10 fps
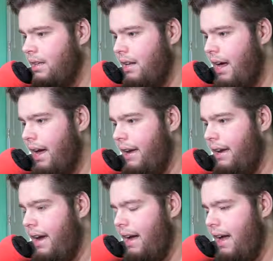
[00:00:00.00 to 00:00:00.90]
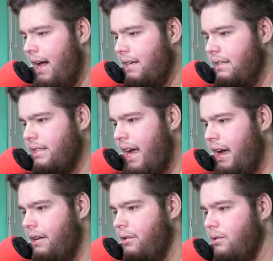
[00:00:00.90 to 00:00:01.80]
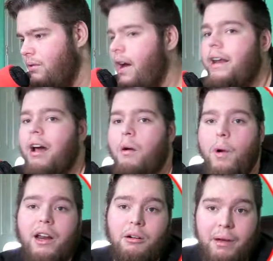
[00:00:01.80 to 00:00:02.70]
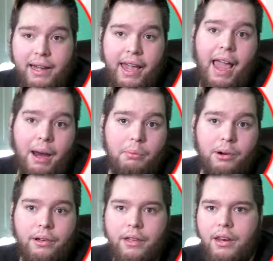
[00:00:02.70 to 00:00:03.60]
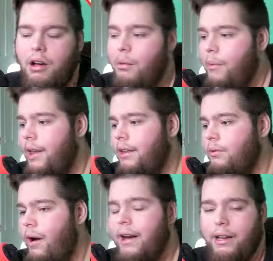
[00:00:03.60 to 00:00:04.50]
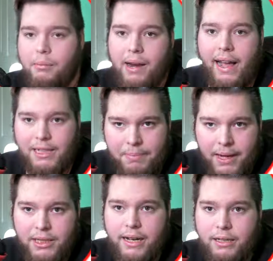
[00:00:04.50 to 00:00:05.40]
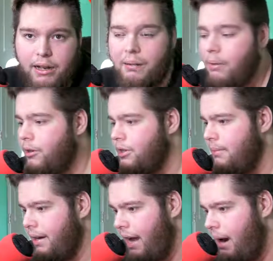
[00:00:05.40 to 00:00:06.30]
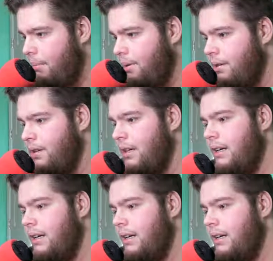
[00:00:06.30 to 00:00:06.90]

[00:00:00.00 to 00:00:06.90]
Like, I just can't do it right now. I'm waiting on my camera. You know, I'm waiting on my next paycheck so I can purchase my camera.